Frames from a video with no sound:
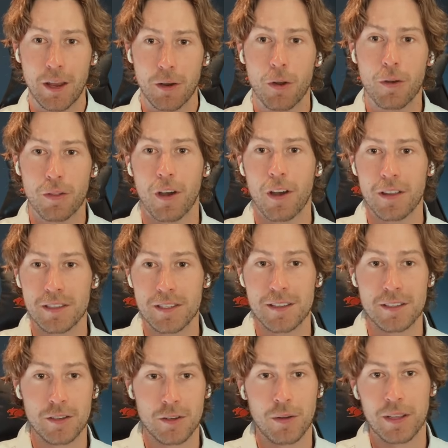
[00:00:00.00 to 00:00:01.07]
know the answers
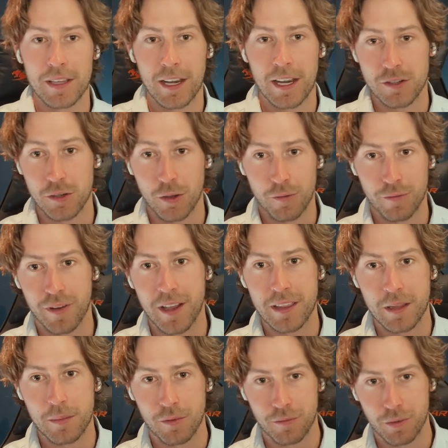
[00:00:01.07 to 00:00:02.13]
and knowing that I should go find
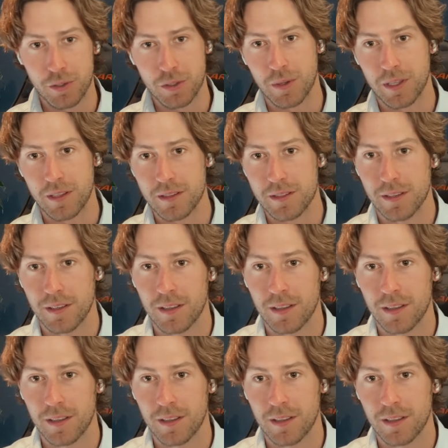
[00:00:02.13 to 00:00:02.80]
them before doing this.